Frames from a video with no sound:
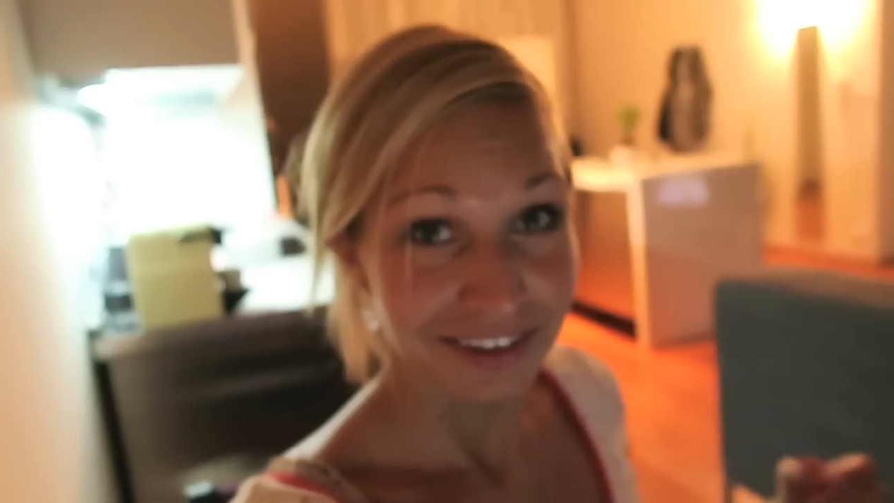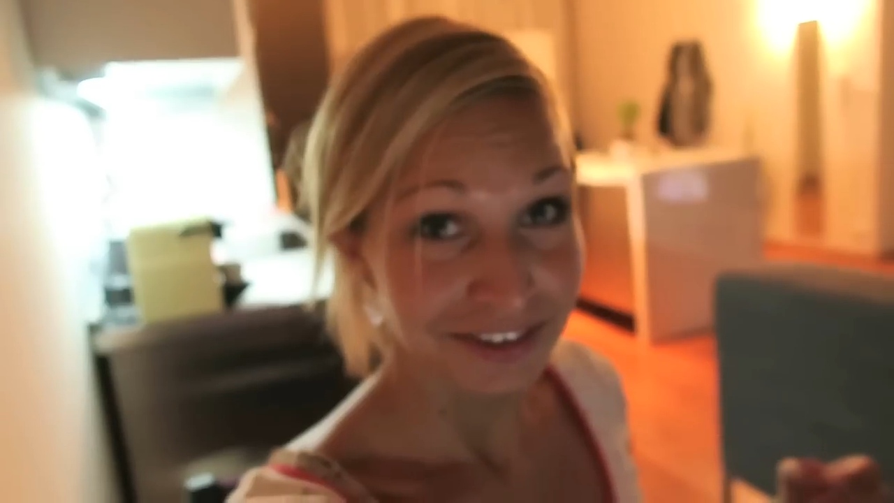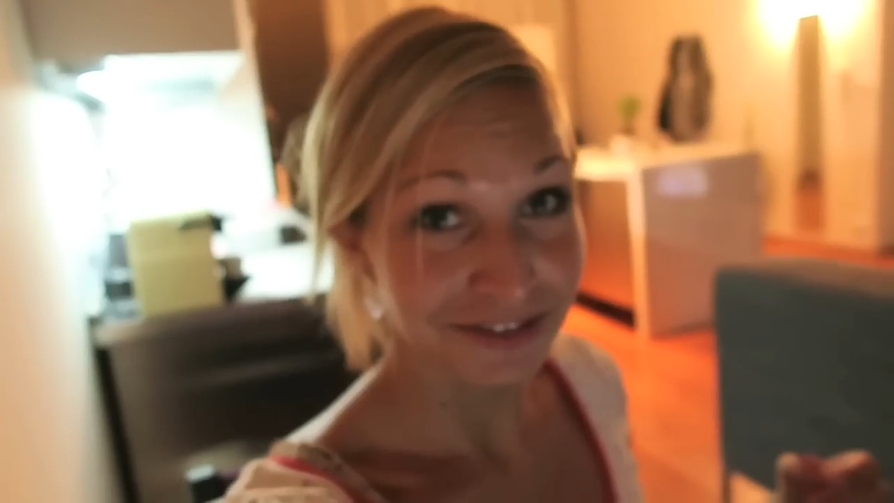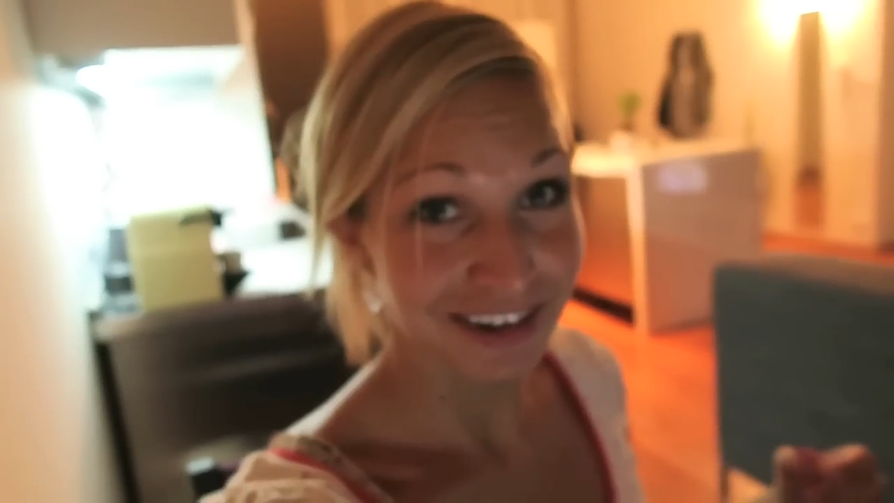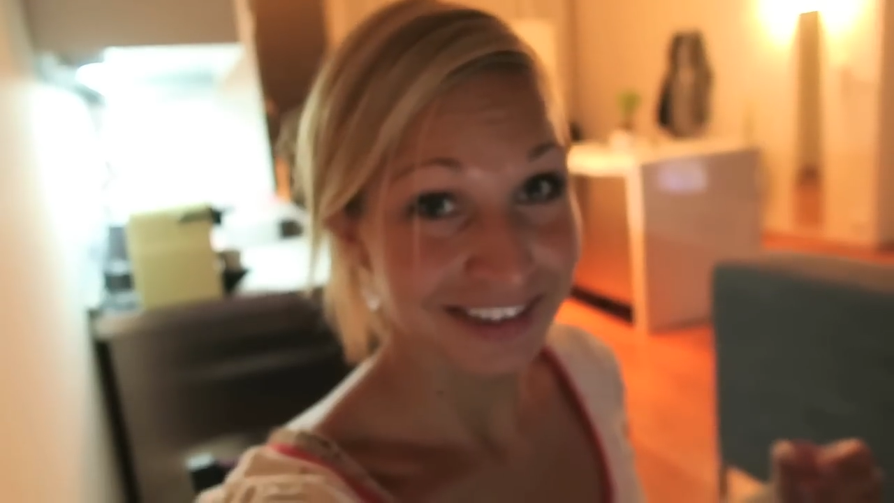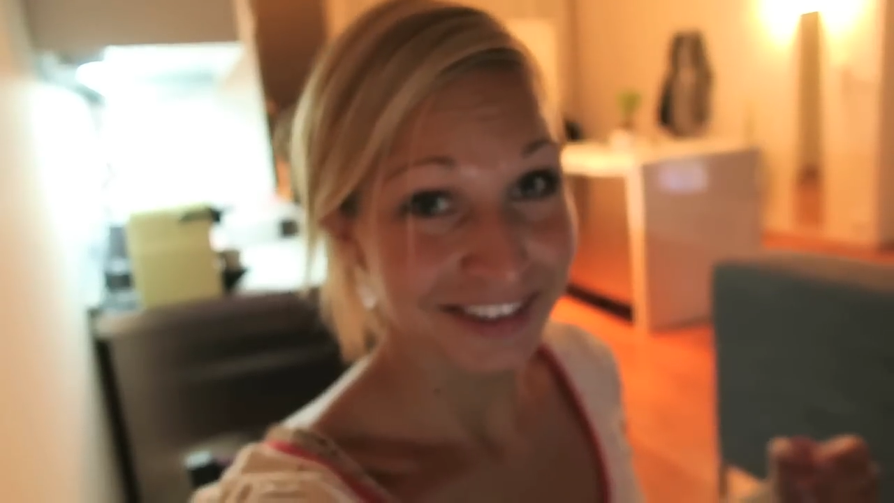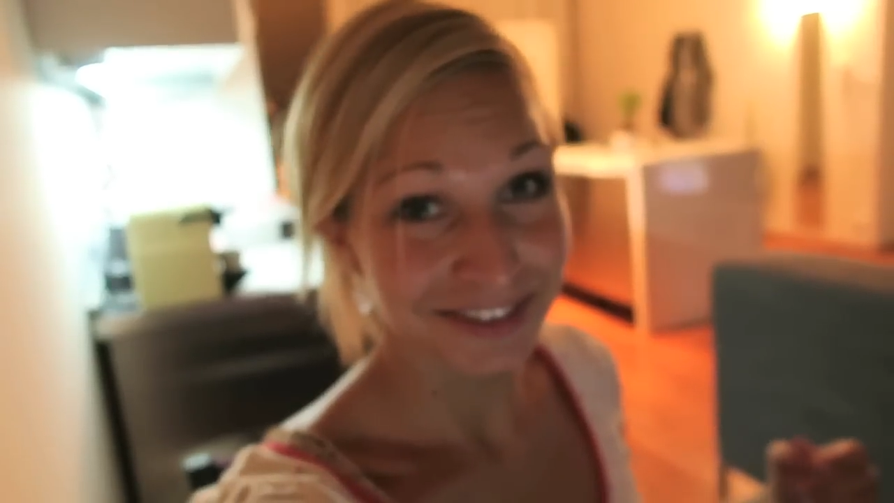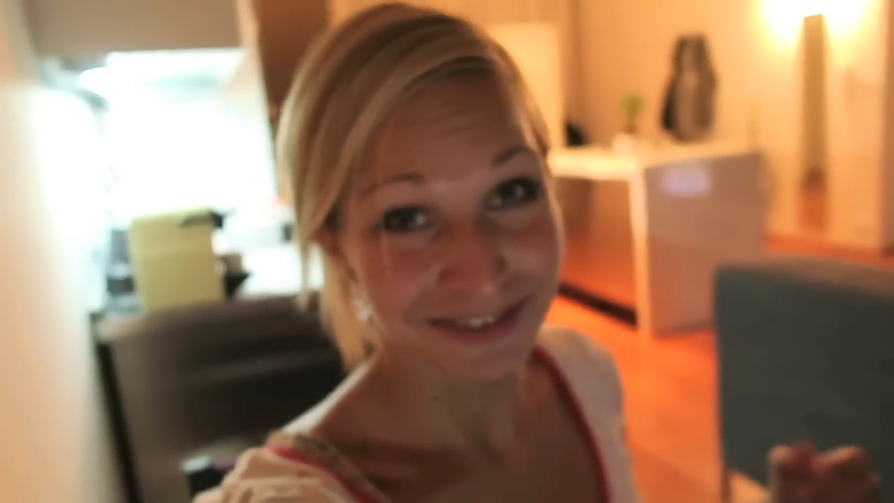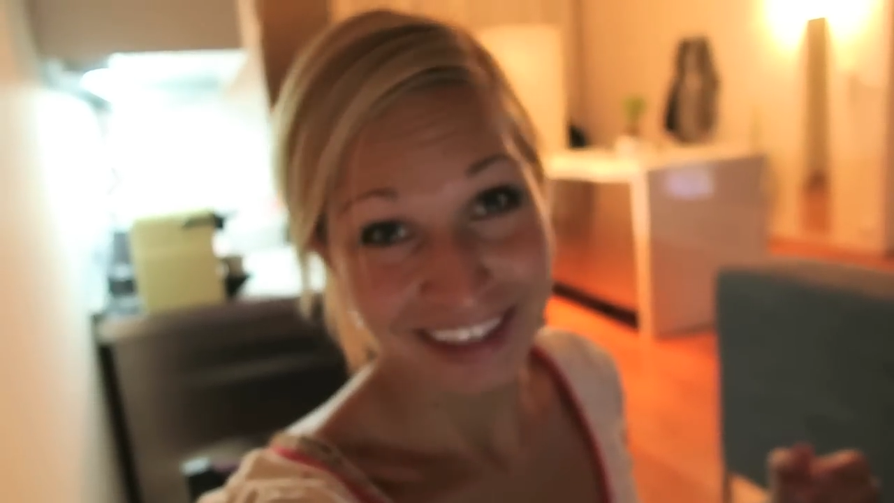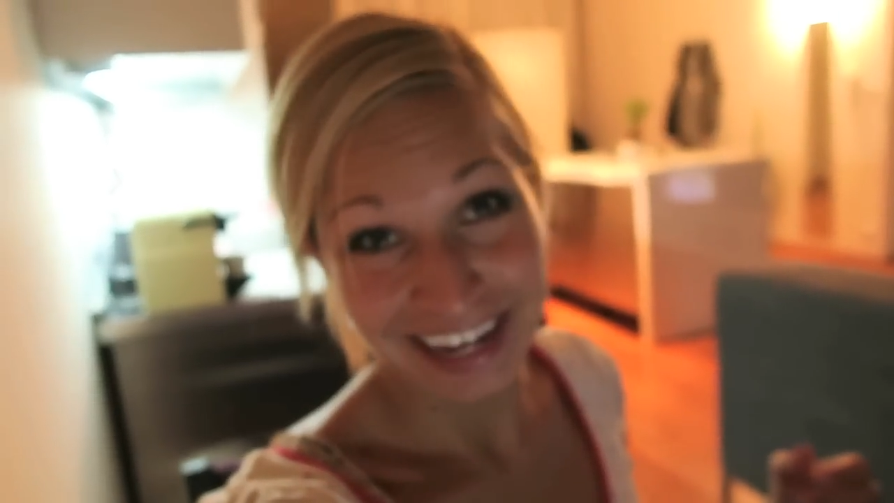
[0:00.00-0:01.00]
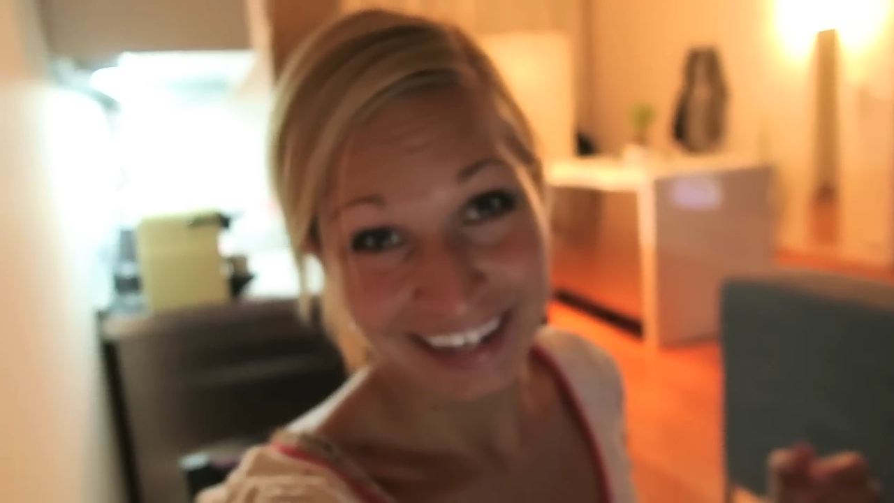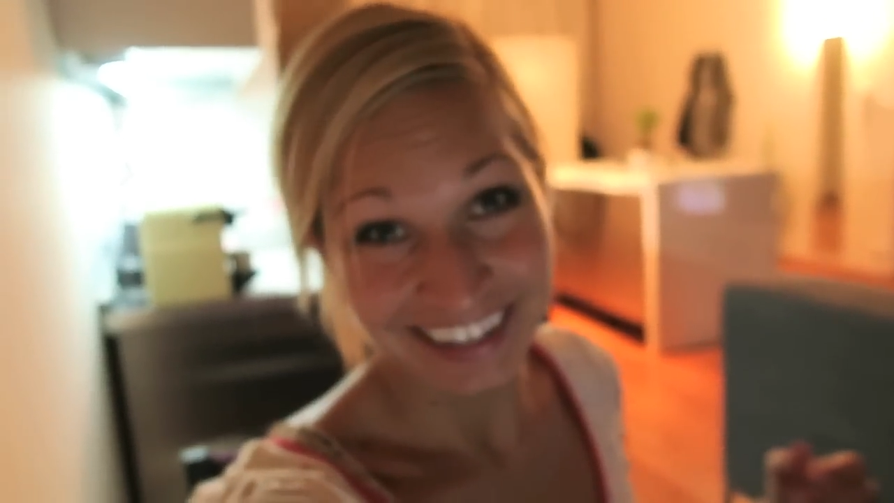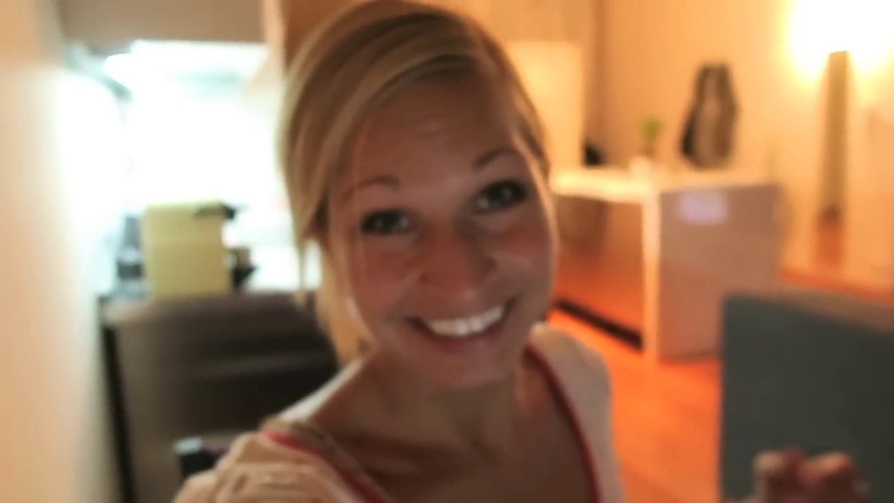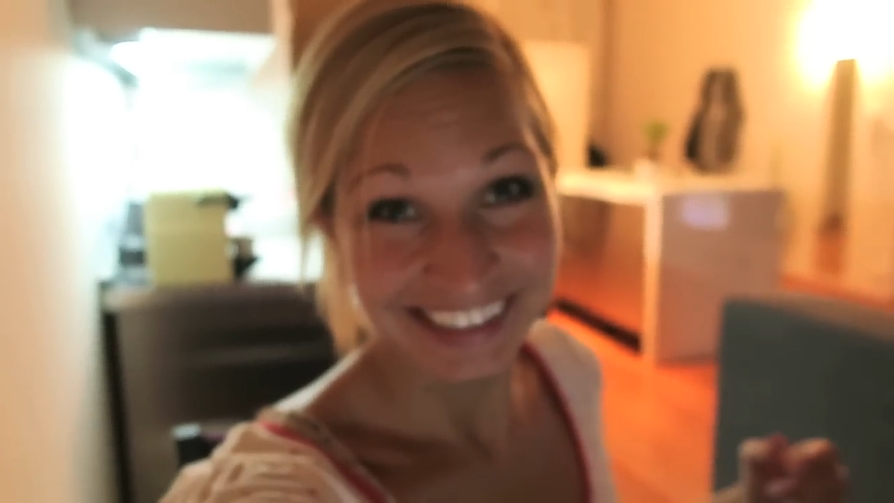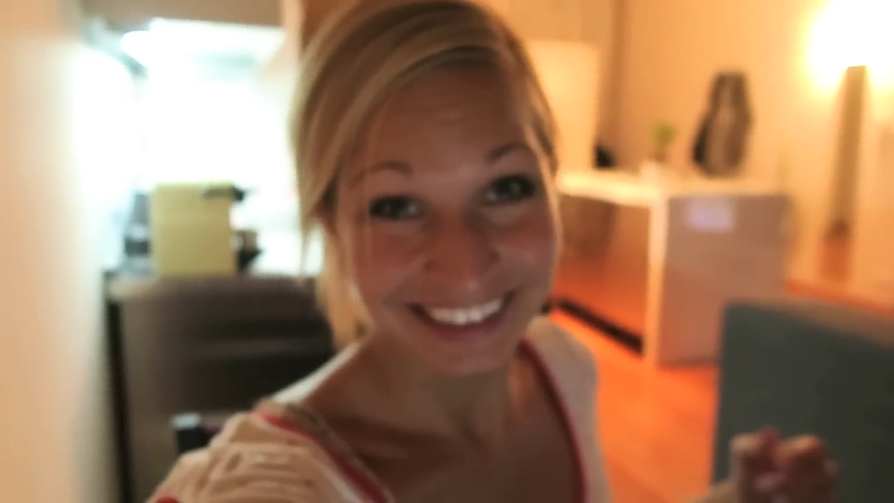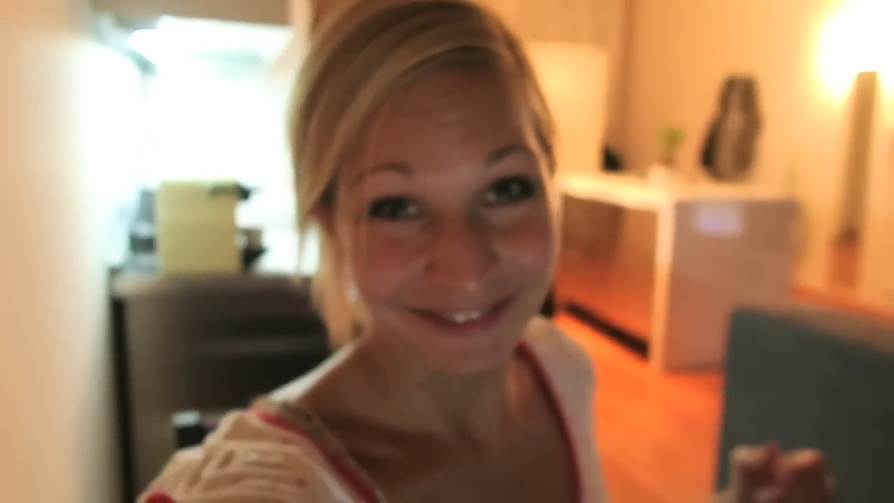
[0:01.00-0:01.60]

you are so nice.